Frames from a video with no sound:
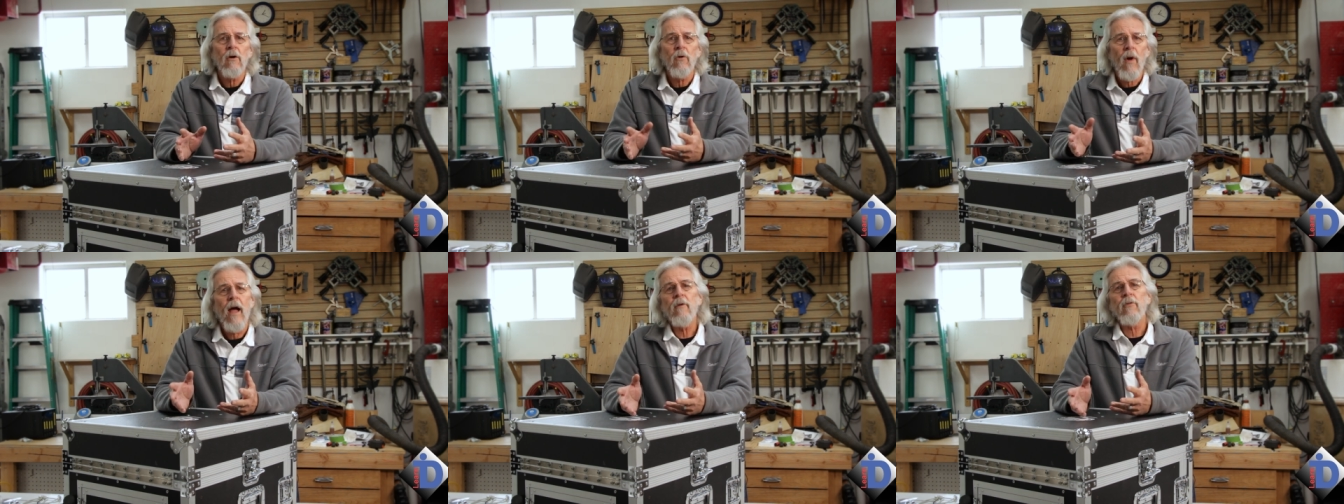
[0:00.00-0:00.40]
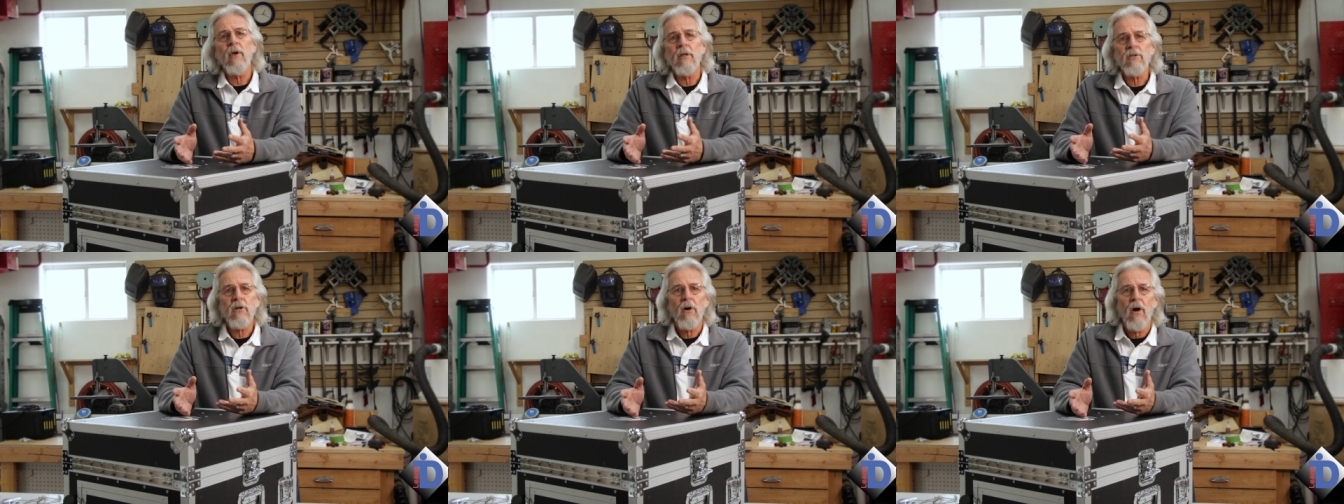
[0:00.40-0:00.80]

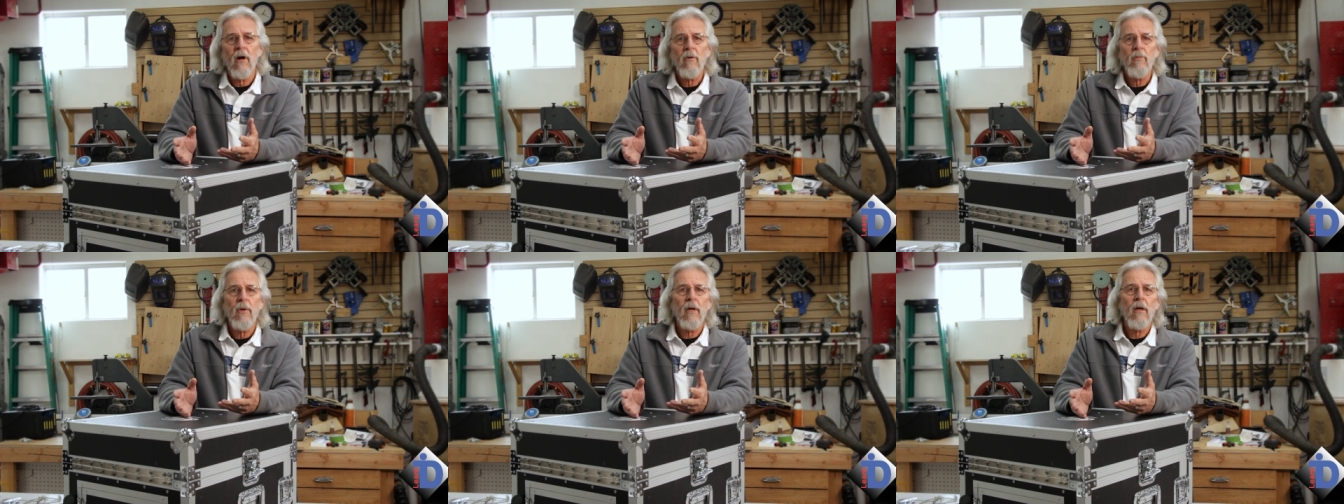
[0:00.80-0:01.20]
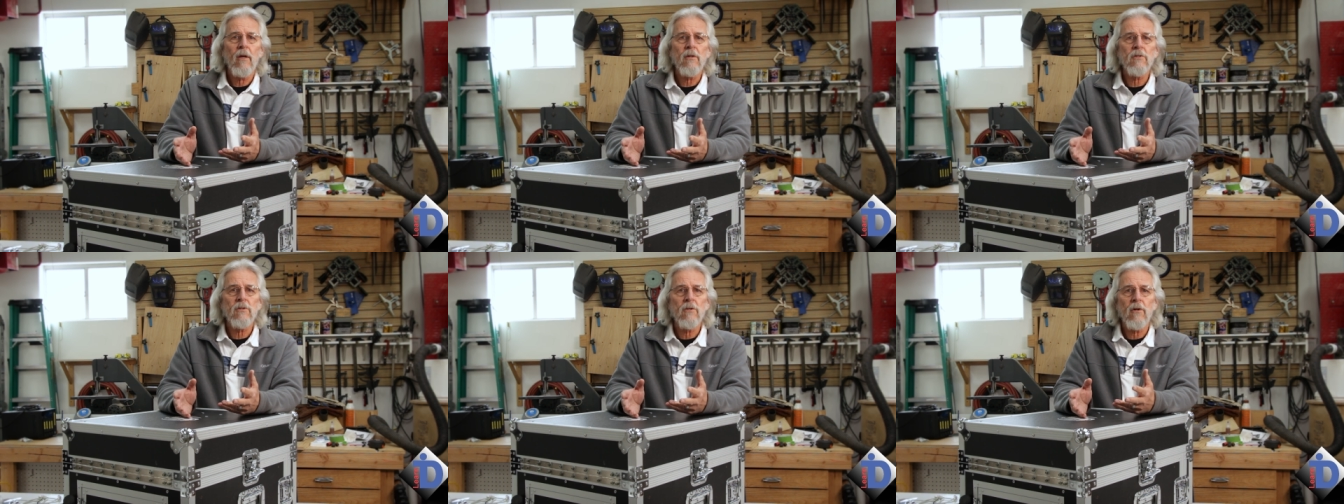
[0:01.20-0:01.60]
graphics card
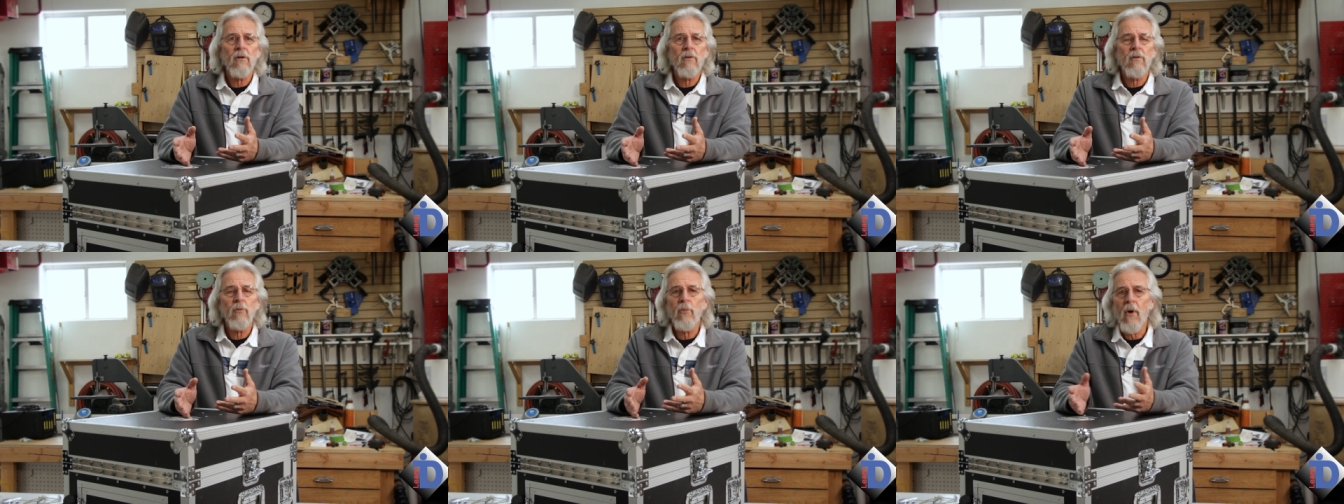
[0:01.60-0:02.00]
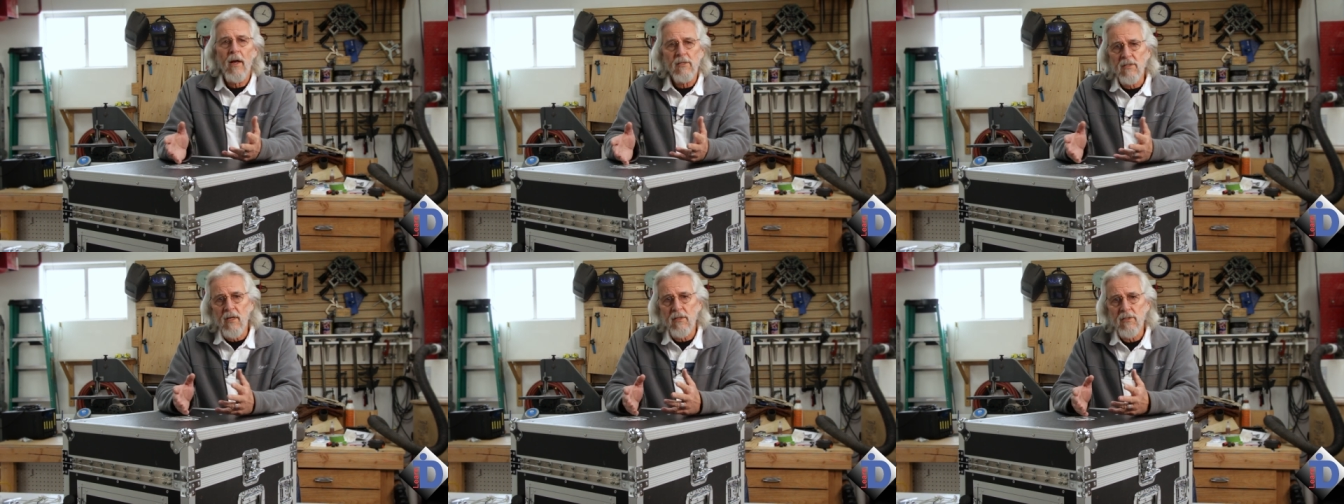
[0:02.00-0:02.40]
because the
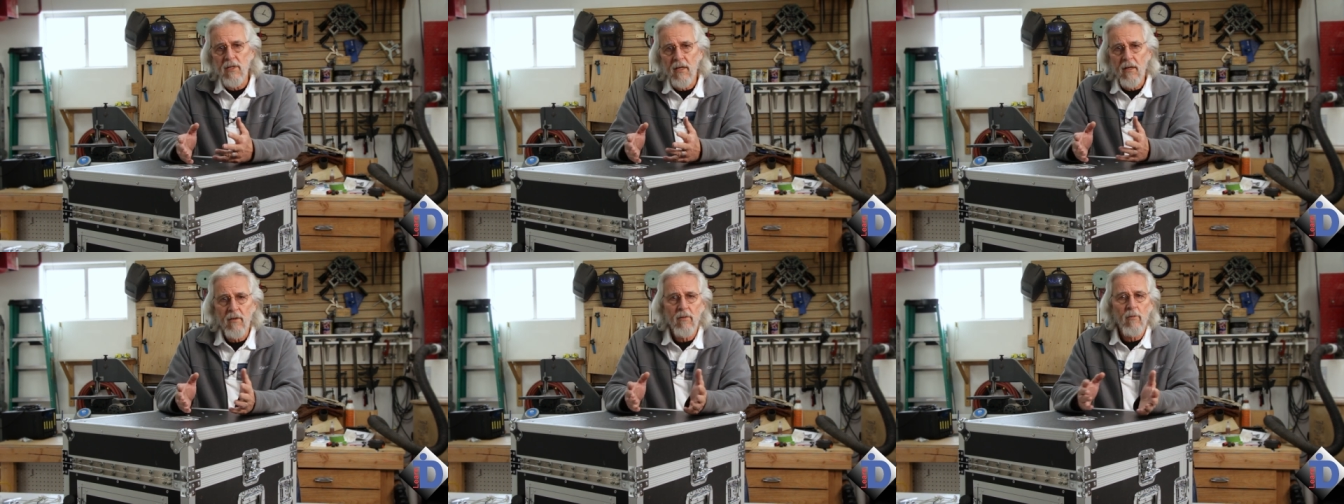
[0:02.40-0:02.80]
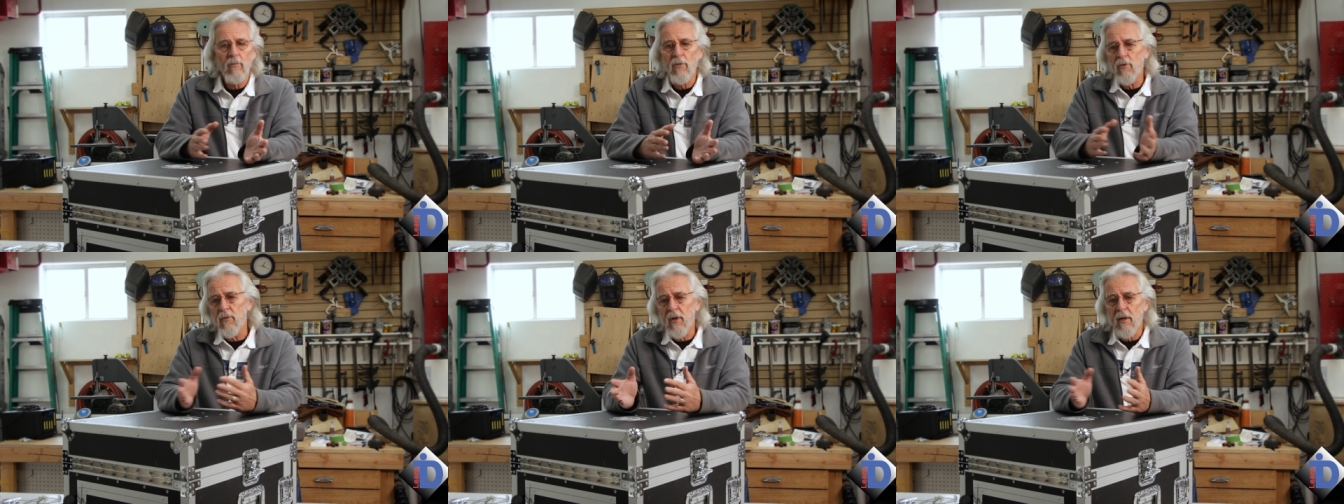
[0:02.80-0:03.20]
processing and the
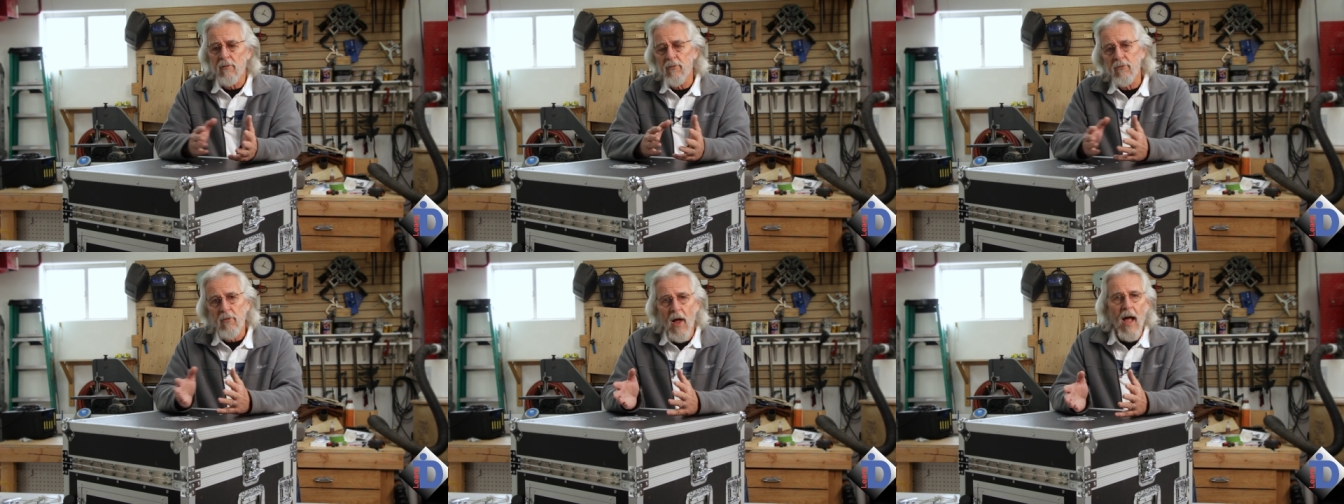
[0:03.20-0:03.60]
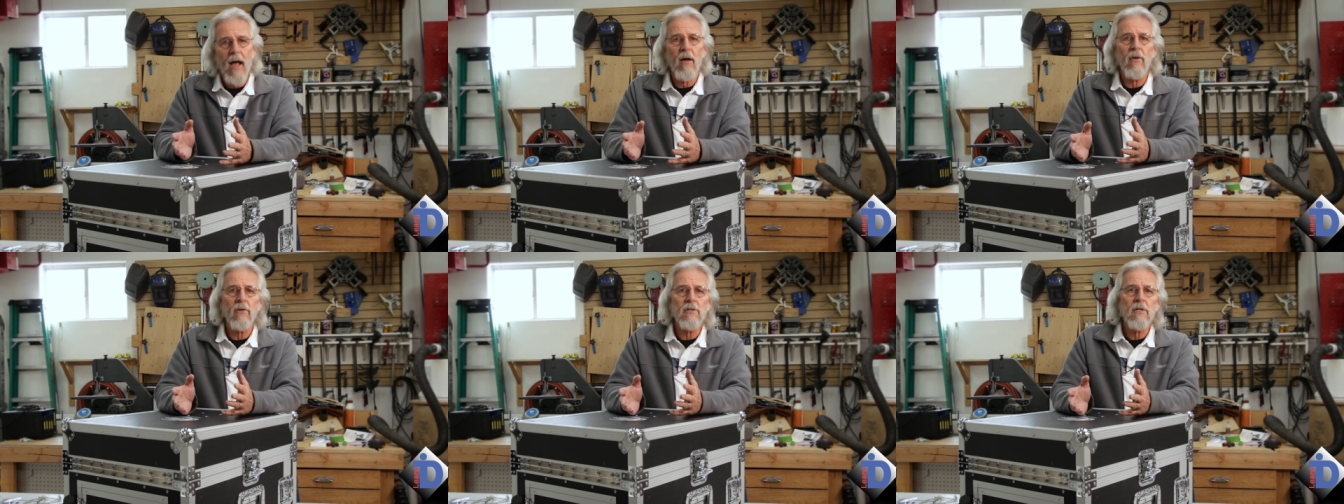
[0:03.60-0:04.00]
moving of
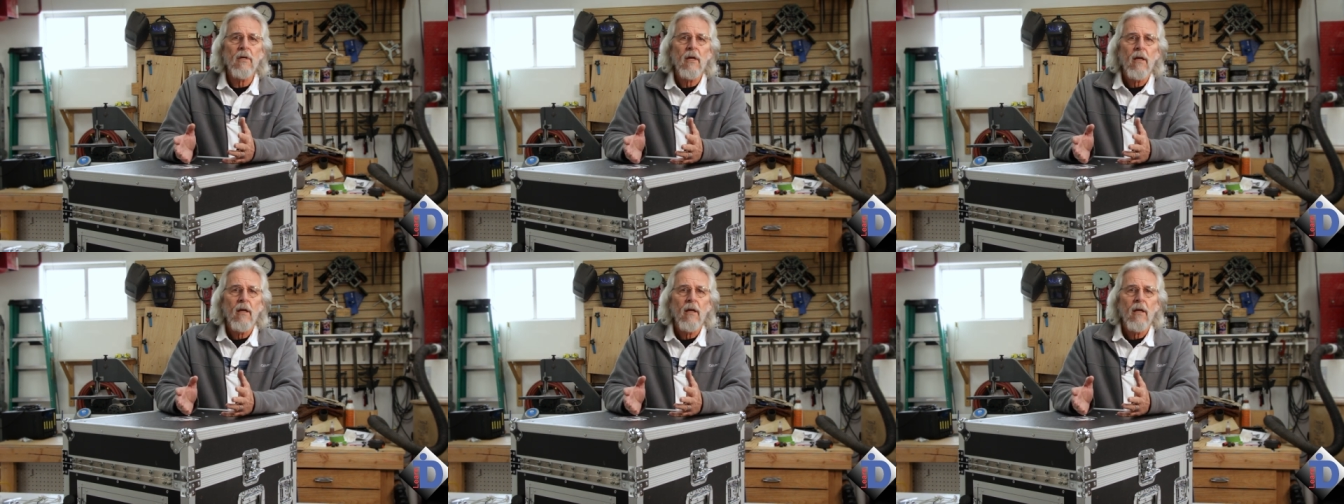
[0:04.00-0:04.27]
files